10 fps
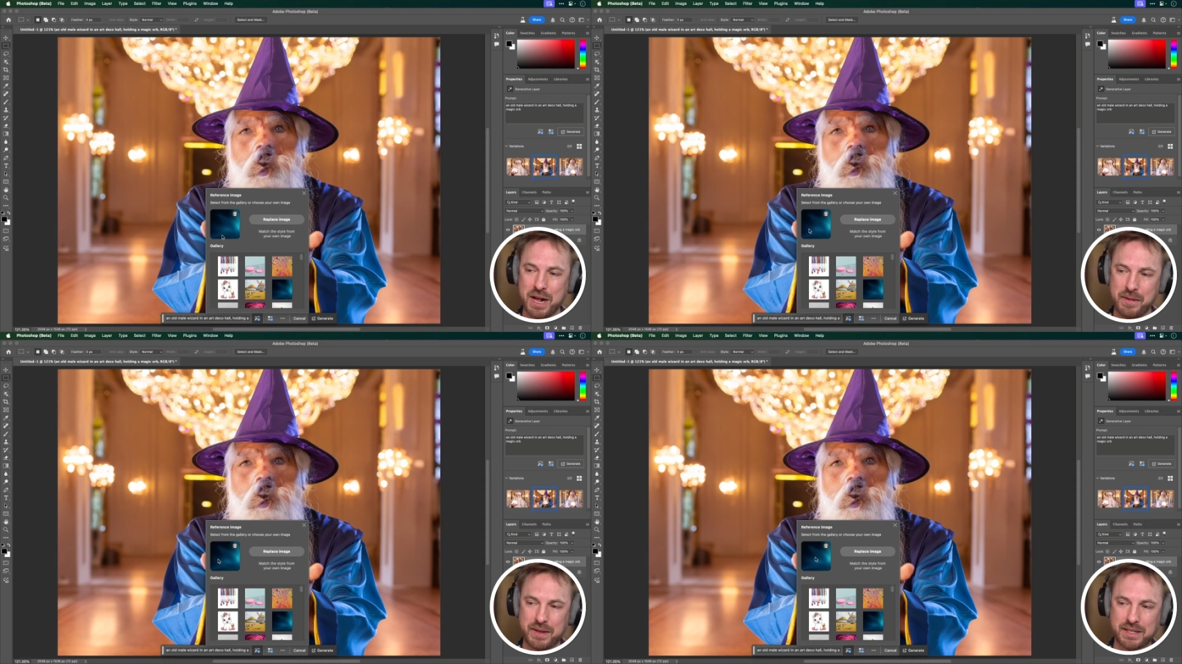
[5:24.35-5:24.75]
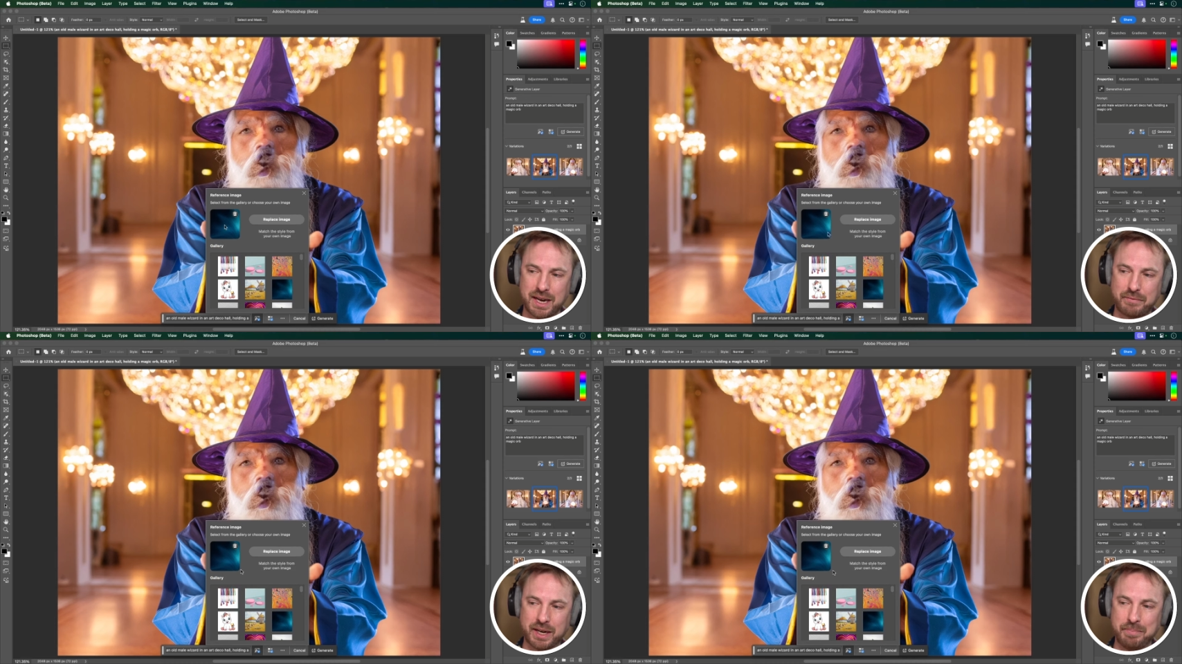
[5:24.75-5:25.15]
Speaker 1: this
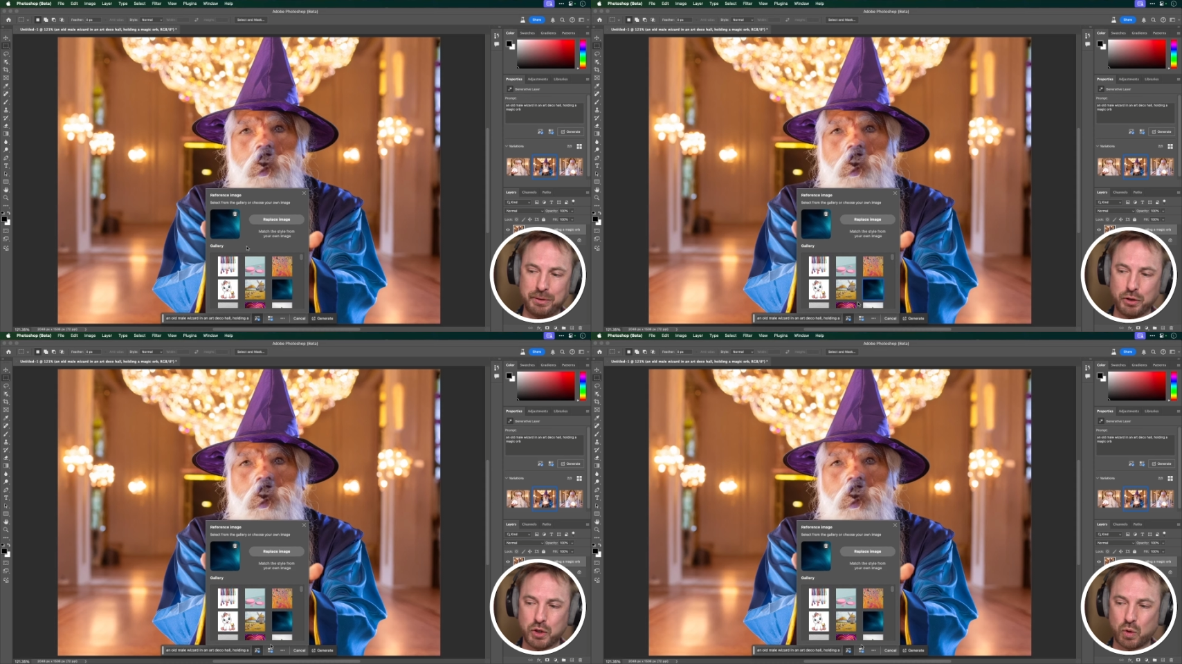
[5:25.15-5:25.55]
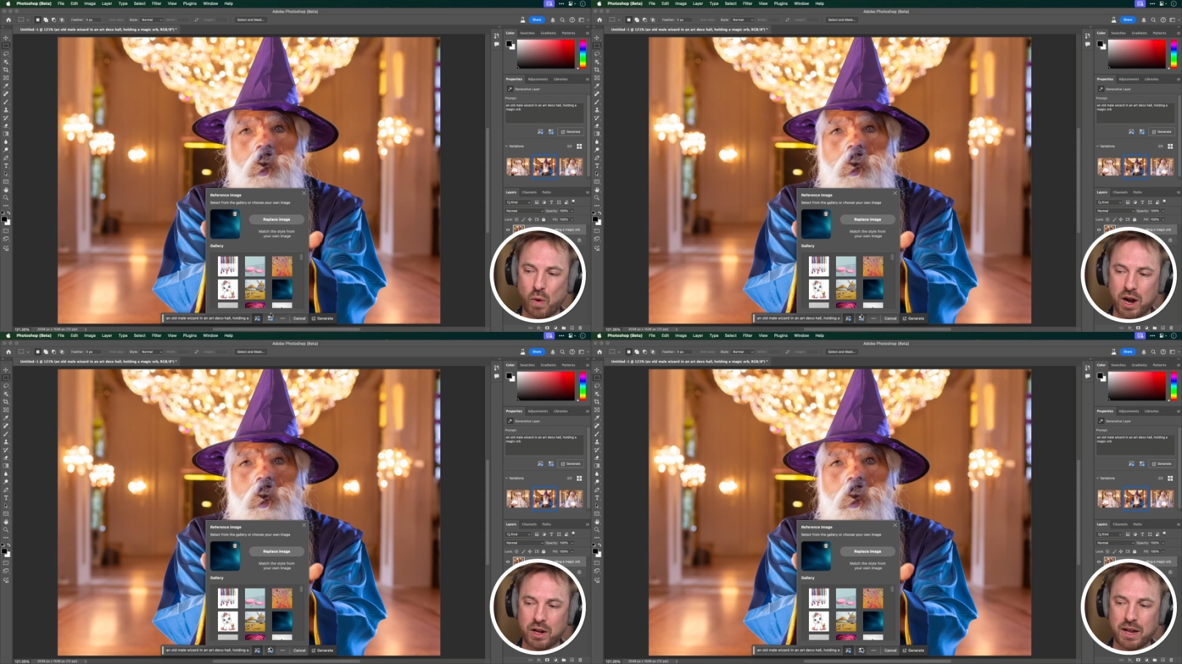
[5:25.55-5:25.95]
lovely blue
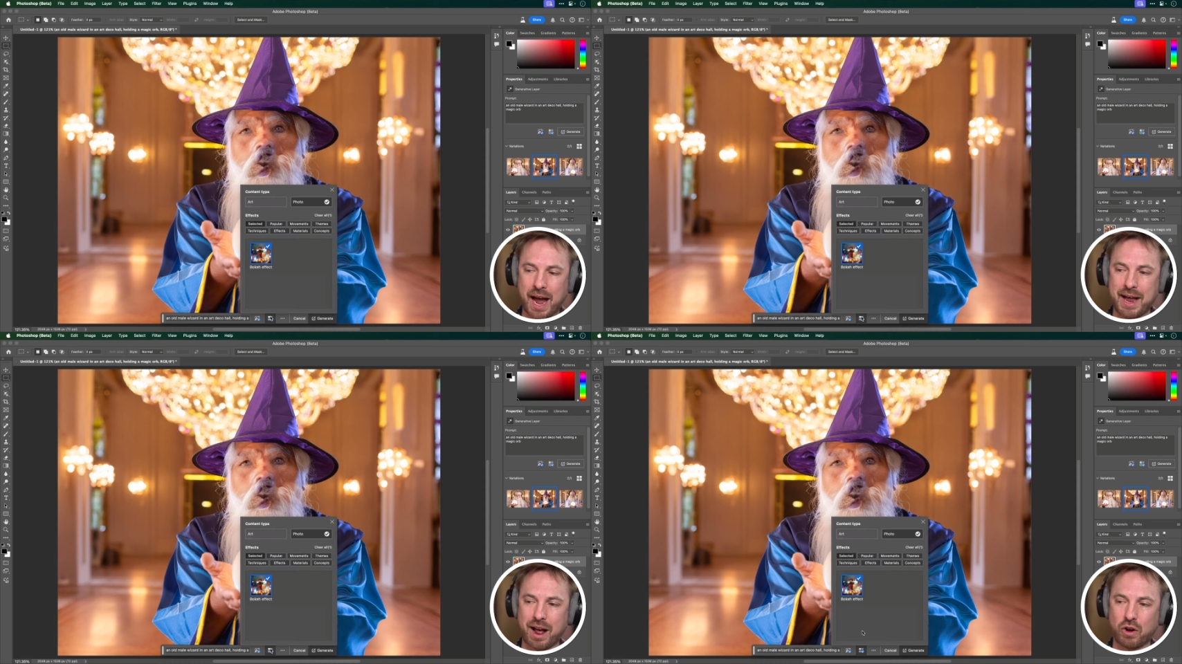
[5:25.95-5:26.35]
swirl, and I'll